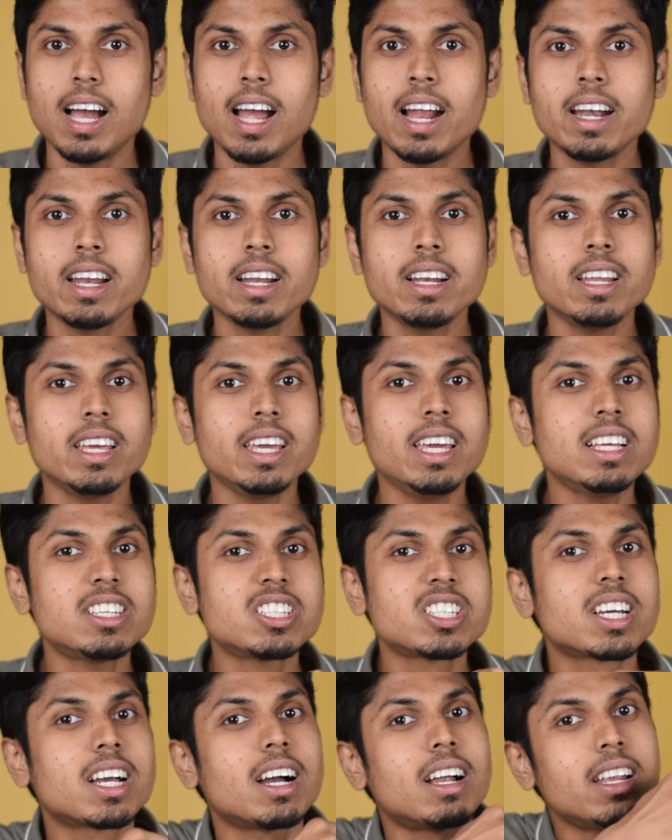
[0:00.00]
And in
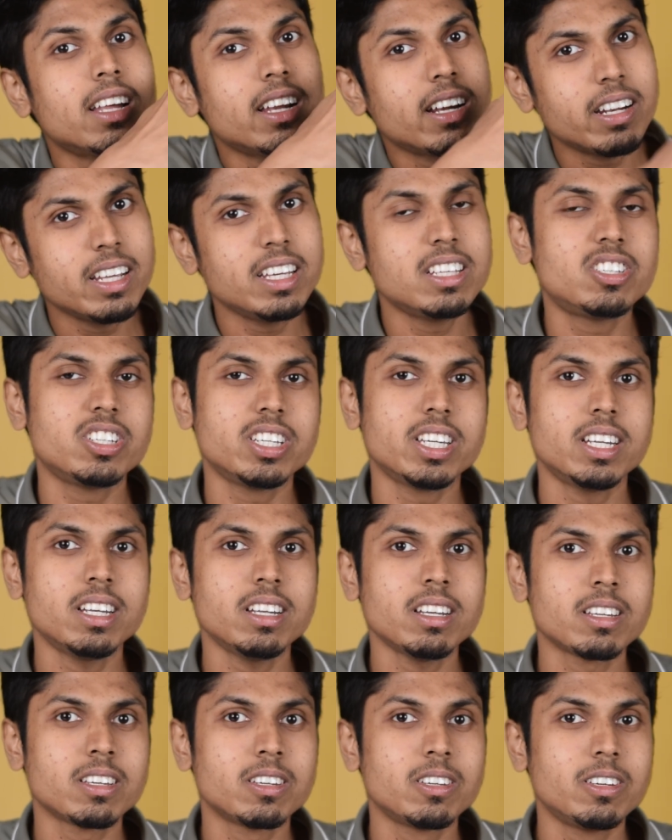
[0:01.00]
each column
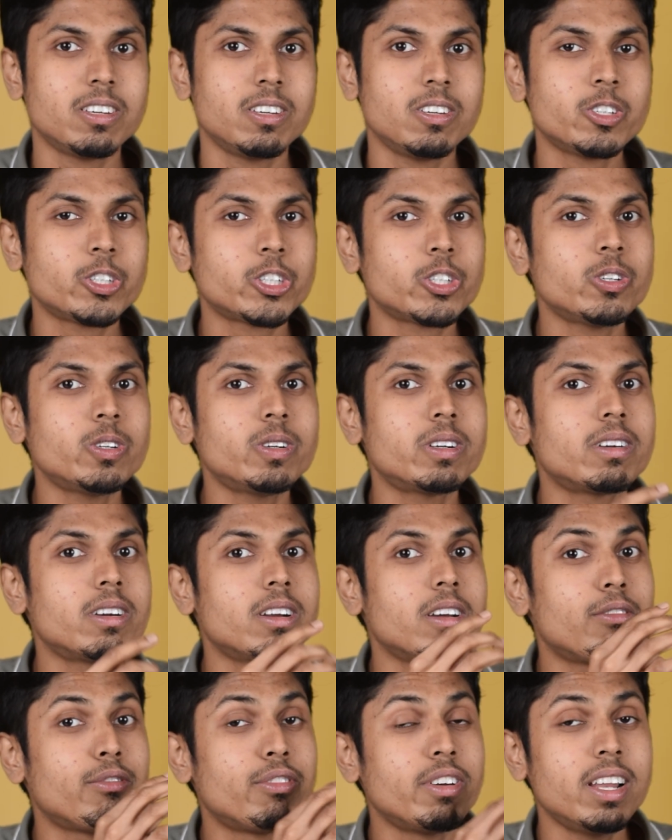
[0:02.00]
region, you should
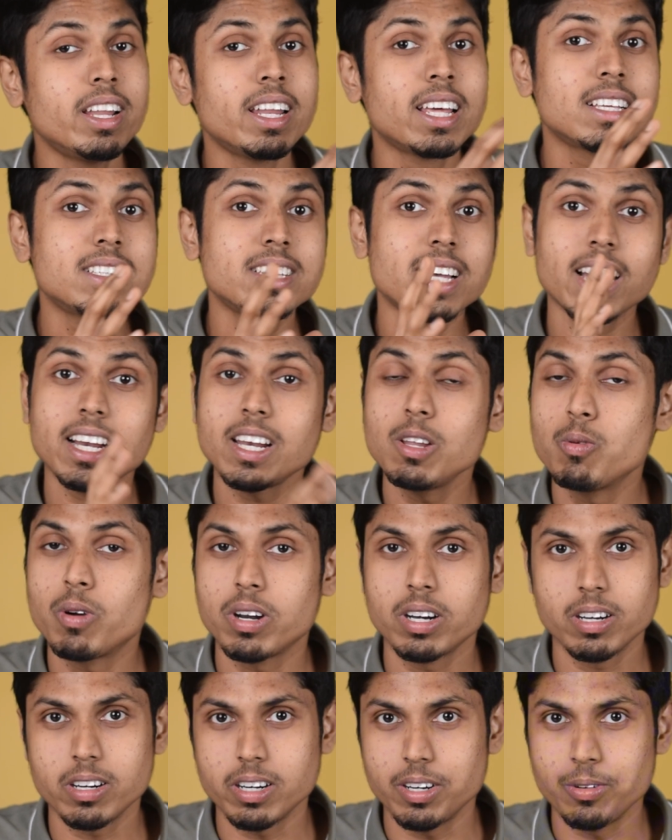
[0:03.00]
fill in exactly
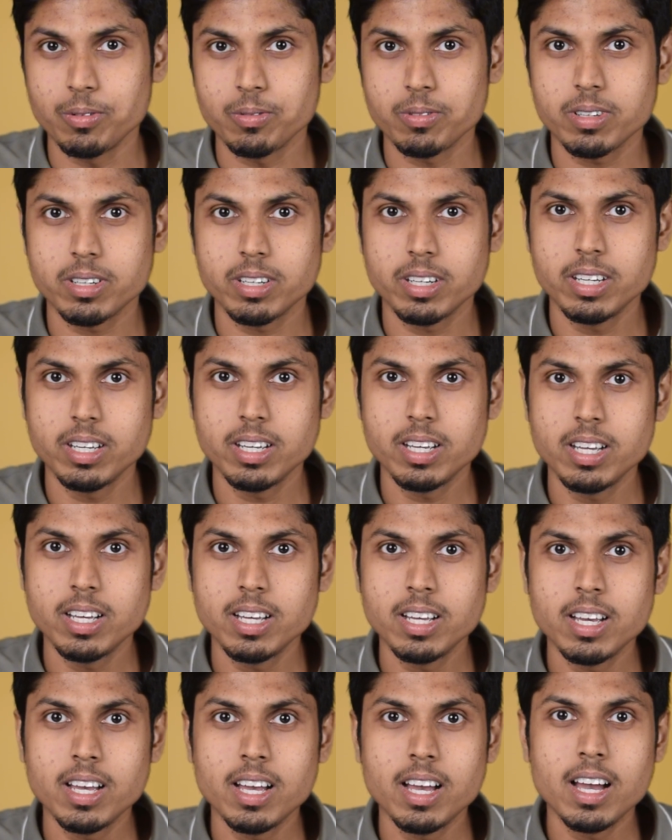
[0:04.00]
one crown.
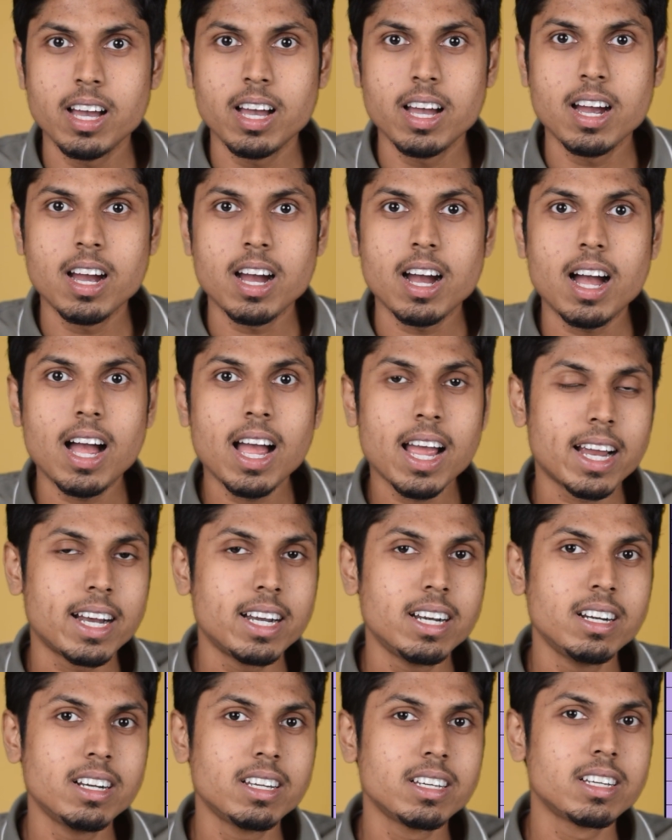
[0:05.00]

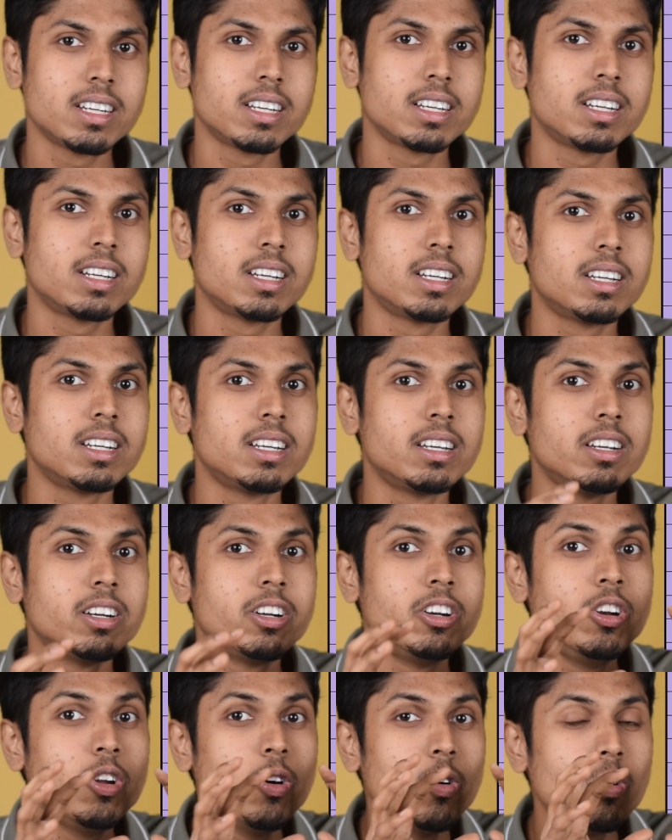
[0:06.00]
And
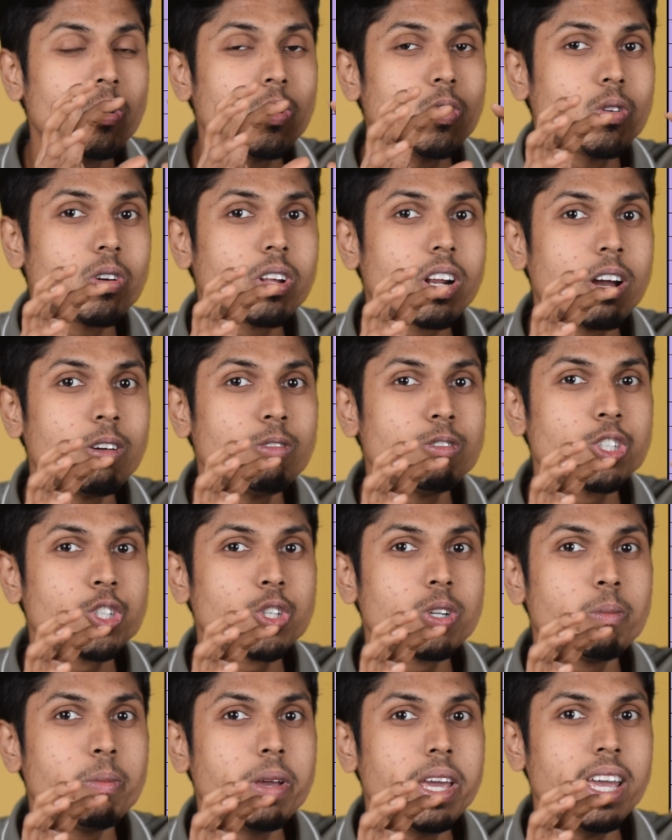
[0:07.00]
no two crowns
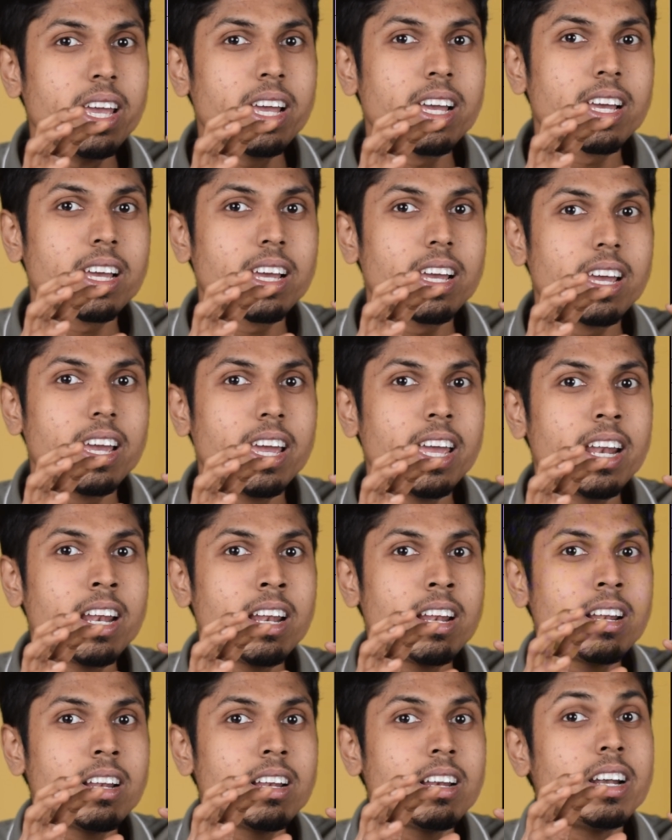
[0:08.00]
should be
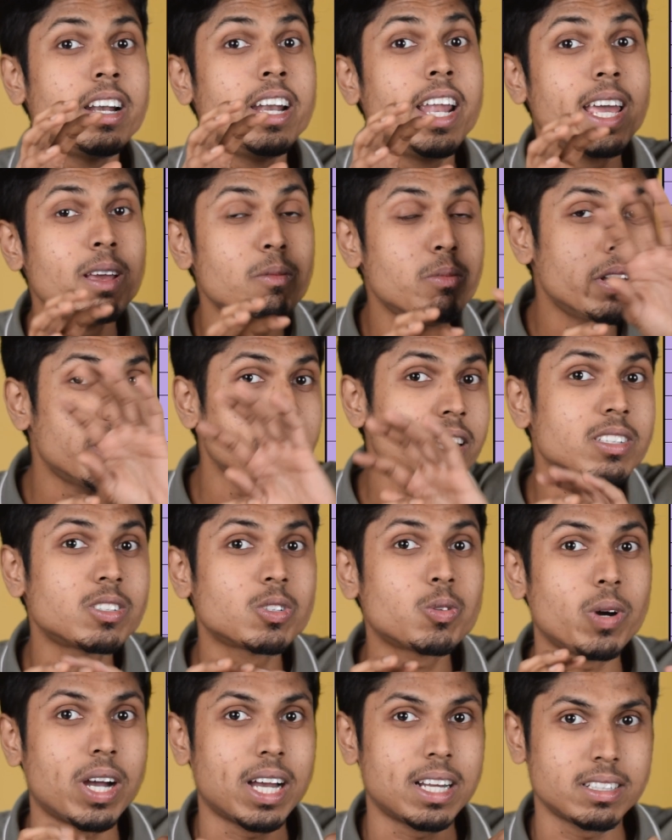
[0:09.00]
in neighboring
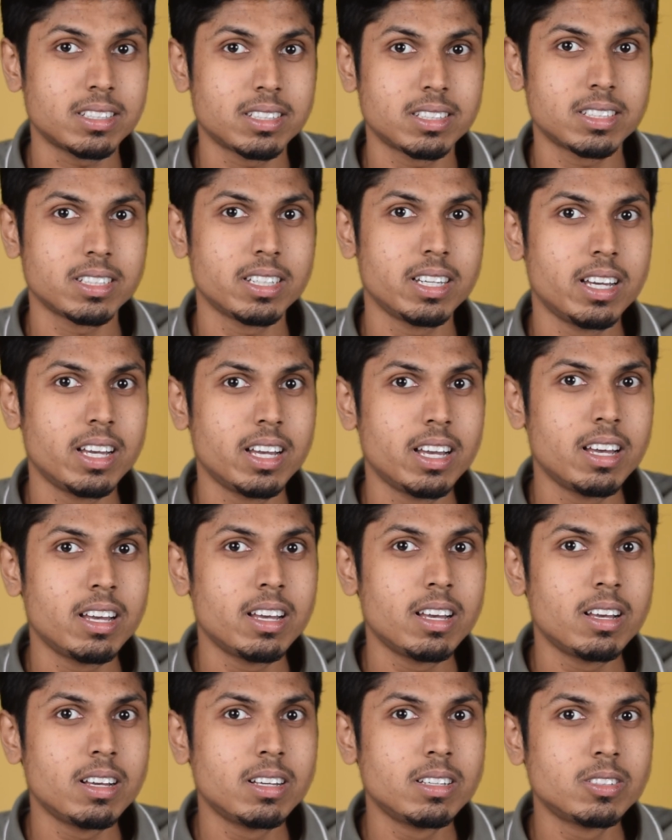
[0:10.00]
squares.
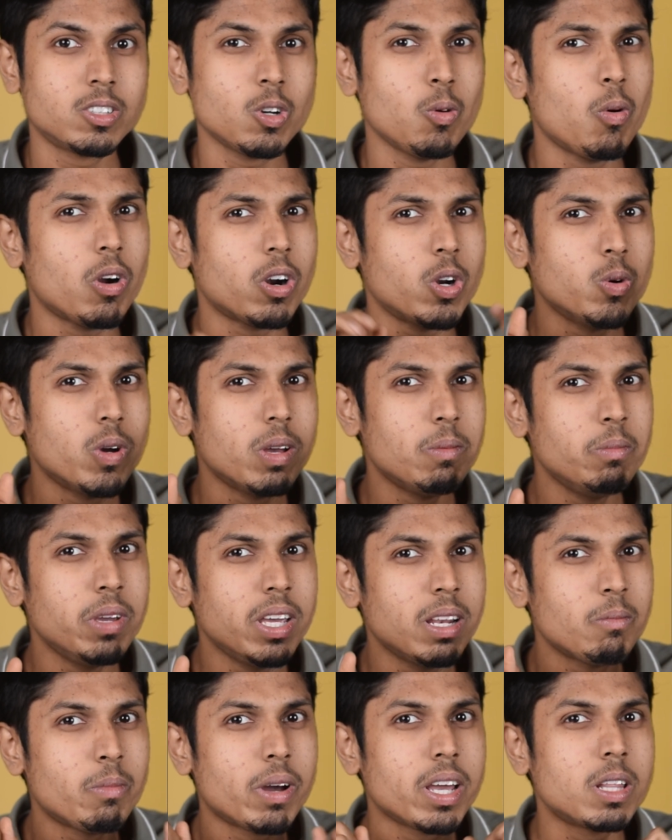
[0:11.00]
So what do I
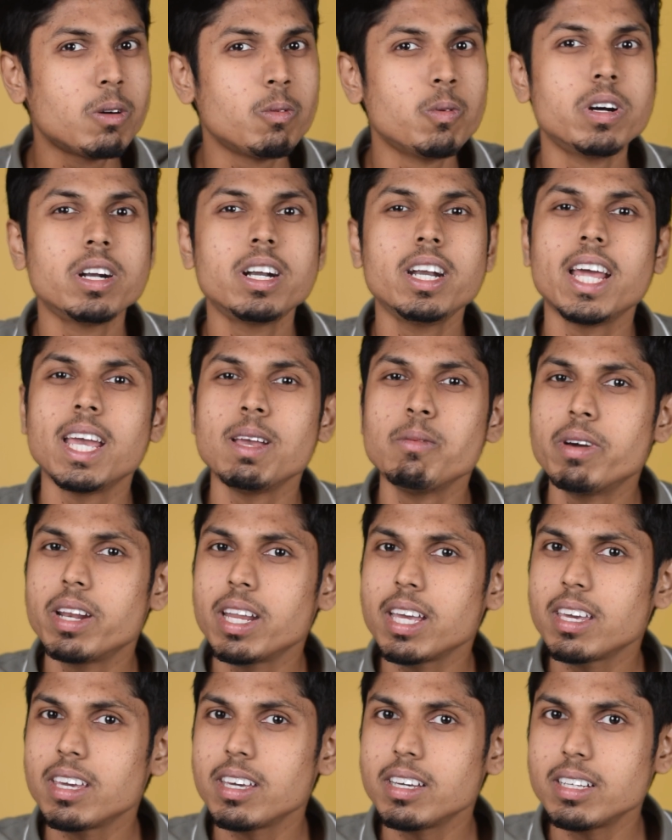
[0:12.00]
mean by the word
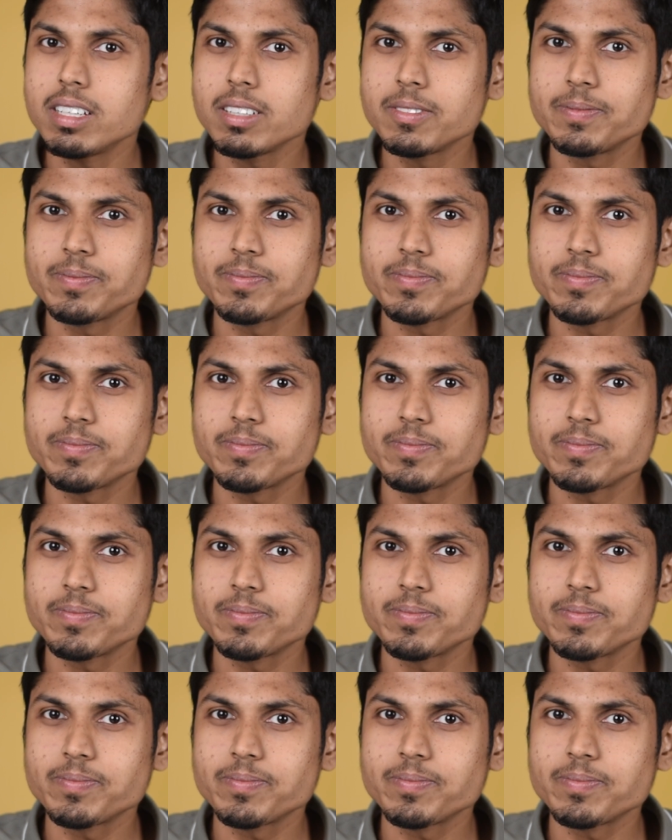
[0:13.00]
neighboring here?